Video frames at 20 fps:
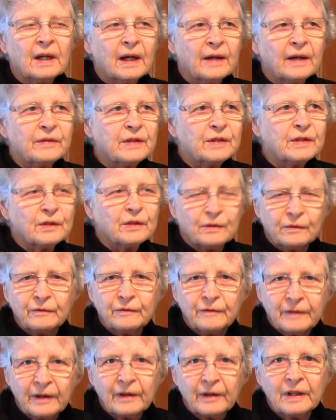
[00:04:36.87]
And this is a
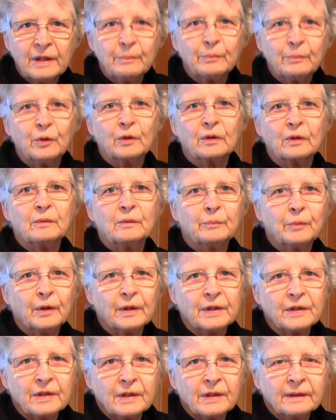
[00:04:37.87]
very important
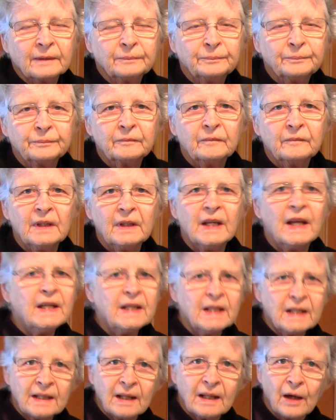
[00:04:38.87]
point in
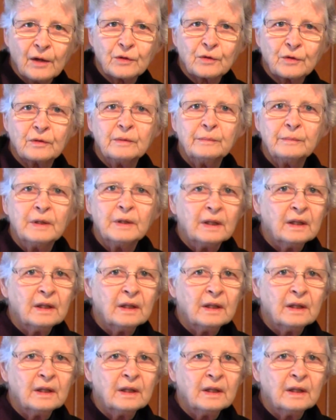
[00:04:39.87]
any classroom,